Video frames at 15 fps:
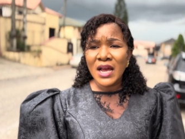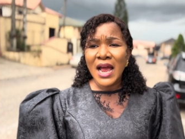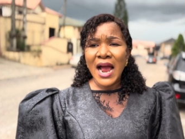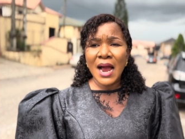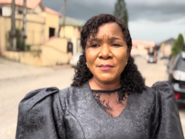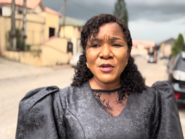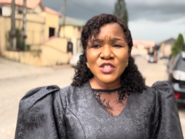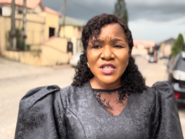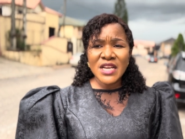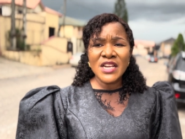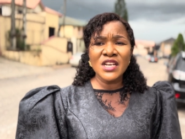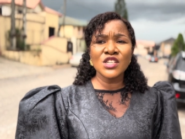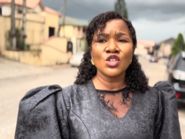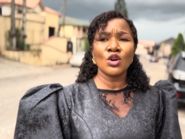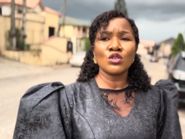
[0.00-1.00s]
I'm not saying
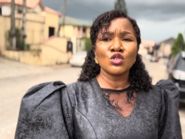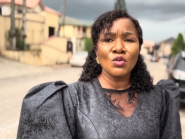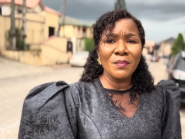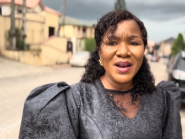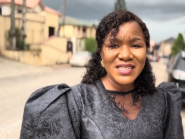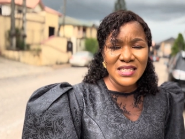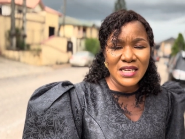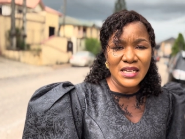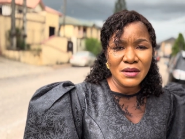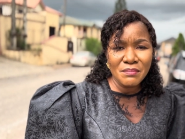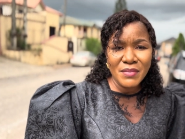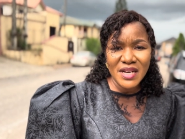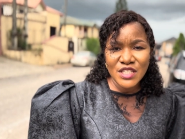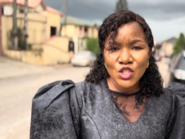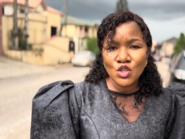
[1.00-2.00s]
it automatically
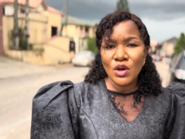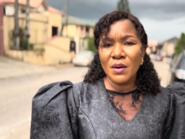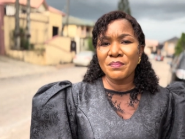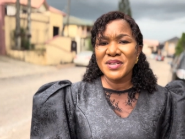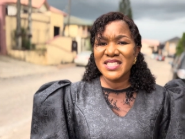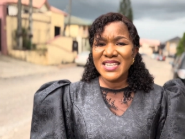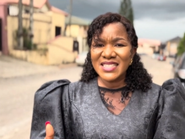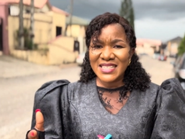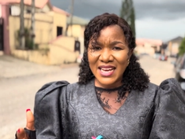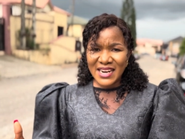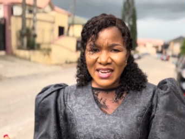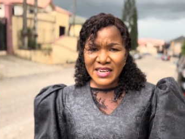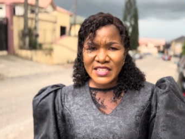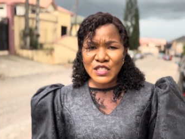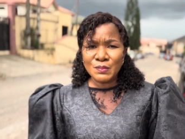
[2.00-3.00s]
makes you a business
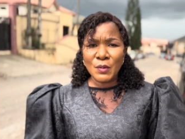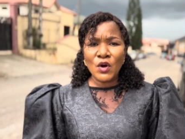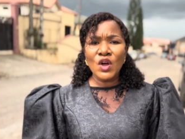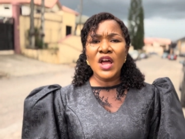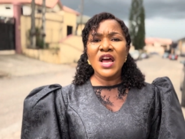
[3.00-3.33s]
analyst, but